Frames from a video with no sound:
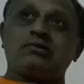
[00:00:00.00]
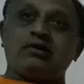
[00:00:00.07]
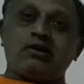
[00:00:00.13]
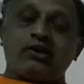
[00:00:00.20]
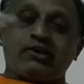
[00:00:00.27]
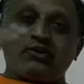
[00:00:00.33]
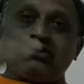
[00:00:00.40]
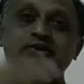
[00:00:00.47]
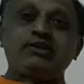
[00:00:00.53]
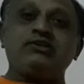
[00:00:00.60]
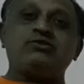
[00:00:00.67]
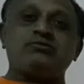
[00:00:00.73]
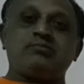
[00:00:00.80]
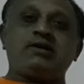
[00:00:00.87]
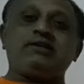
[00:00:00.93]
according
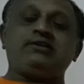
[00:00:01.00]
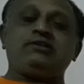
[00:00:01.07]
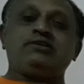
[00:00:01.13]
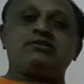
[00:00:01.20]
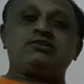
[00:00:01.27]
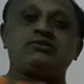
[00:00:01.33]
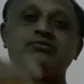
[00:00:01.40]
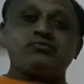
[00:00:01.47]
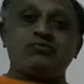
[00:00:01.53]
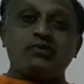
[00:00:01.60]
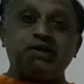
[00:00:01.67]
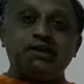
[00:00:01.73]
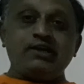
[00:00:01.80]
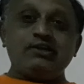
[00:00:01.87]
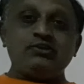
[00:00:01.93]
to my needs,
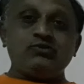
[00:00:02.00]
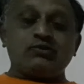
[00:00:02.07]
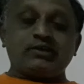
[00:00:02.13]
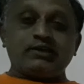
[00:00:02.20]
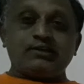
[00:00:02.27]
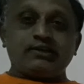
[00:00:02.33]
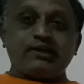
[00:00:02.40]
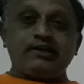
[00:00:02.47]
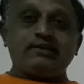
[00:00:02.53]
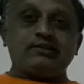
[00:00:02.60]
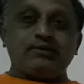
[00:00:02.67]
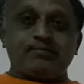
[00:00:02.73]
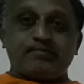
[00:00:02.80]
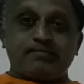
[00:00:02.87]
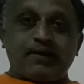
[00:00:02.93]
where you can get
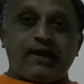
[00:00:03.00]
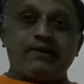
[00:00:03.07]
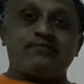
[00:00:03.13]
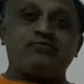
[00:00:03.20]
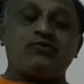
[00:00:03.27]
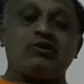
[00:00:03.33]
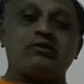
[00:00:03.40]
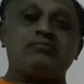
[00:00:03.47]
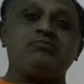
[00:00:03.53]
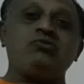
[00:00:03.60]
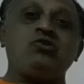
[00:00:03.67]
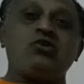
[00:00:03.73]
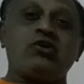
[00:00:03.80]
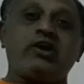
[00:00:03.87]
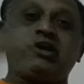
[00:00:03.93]
the
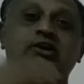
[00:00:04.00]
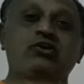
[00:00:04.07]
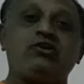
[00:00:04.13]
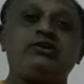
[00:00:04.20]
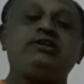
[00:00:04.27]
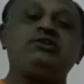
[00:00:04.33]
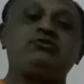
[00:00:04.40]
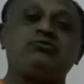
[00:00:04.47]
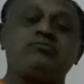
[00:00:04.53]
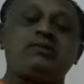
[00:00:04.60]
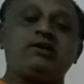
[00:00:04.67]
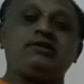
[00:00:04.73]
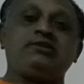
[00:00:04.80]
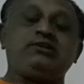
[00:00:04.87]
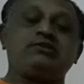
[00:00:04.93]
platform according to
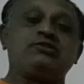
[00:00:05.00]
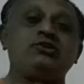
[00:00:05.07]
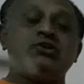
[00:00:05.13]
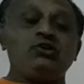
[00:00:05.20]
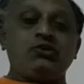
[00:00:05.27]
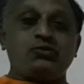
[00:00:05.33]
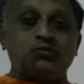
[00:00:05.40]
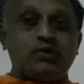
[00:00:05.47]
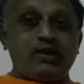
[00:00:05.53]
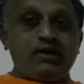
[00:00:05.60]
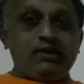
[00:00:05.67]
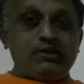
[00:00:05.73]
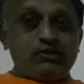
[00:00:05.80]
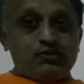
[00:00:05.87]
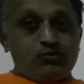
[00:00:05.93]
my needs,
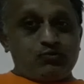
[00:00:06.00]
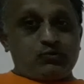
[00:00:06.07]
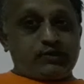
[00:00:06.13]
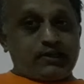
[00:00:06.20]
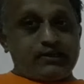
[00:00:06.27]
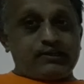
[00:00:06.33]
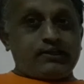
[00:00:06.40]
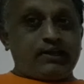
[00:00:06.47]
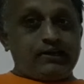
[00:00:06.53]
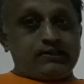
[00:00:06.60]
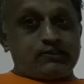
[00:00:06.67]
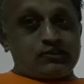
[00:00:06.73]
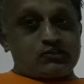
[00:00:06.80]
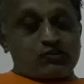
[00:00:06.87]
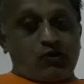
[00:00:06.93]
where you can
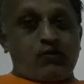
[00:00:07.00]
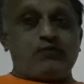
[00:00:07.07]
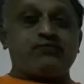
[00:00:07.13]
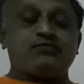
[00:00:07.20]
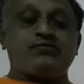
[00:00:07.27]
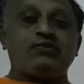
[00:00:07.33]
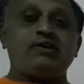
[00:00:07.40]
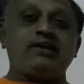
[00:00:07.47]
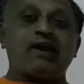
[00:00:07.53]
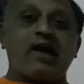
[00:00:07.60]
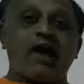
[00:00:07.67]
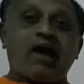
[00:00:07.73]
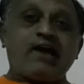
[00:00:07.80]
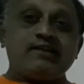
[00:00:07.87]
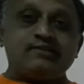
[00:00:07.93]
get the software
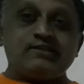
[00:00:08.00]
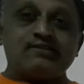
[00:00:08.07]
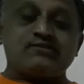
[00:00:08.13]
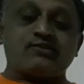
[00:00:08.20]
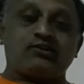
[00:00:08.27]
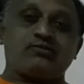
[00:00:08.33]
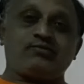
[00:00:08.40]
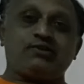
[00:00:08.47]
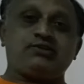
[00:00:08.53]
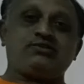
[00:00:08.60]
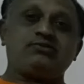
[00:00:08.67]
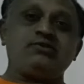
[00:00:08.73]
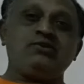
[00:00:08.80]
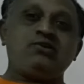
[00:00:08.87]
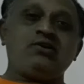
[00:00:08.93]
as a
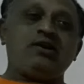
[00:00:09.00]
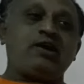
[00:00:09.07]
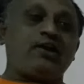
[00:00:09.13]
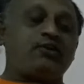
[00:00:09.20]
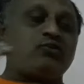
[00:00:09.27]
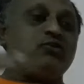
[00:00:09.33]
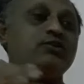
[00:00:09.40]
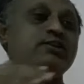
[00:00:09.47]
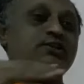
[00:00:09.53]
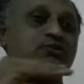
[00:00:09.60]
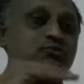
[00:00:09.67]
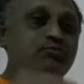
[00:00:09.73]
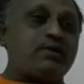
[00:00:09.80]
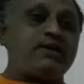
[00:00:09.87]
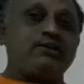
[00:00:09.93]
service according
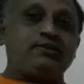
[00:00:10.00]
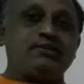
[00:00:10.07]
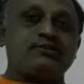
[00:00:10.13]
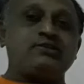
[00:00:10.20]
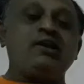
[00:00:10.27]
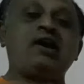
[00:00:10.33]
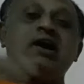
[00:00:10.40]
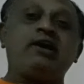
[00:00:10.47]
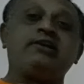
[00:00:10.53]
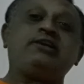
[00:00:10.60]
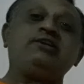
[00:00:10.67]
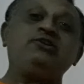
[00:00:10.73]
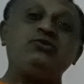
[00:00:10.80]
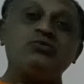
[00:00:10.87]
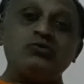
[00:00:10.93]
to my needs. I
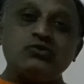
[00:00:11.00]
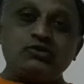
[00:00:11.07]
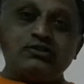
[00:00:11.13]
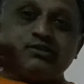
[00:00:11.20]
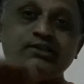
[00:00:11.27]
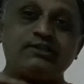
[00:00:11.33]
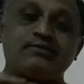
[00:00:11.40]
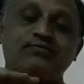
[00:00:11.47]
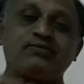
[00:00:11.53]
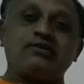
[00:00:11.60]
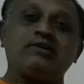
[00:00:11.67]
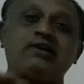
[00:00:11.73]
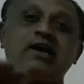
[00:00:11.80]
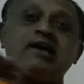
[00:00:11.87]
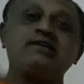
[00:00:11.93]
can use it
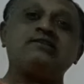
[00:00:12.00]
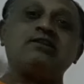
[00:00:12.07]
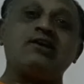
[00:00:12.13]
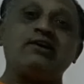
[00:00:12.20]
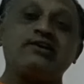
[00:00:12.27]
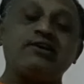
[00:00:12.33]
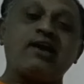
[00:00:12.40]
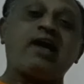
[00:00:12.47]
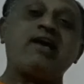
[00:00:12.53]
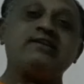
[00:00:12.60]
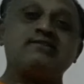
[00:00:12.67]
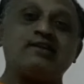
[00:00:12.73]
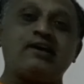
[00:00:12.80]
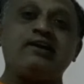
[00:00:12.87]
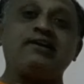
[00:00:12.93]
for as long
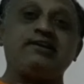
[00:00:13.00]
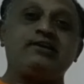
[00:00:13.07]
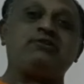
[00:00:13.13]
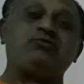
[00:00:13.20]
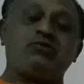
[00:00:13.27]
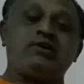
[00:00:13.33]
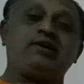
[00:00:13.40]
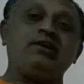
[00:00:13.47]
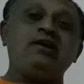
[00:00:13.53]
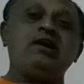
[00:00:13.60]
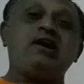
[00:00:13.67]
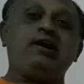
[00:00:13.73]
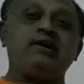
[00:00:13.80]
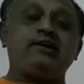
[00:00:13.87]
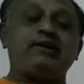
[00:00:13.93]
as I require,
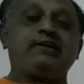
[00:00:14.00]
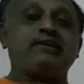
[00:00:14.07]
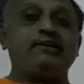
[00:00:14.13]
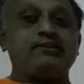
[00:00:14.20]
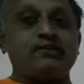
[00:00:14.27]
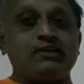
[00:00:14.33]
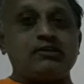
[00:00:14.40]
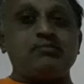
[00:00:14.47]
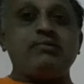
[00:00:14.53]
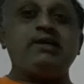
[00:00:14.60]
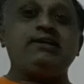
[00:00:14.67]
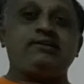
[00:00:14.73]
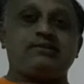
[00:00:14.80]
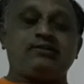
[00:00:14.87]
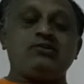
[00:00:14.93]
and I can
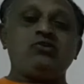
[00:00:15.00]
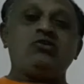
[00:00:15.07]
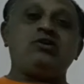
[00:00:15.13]
terminate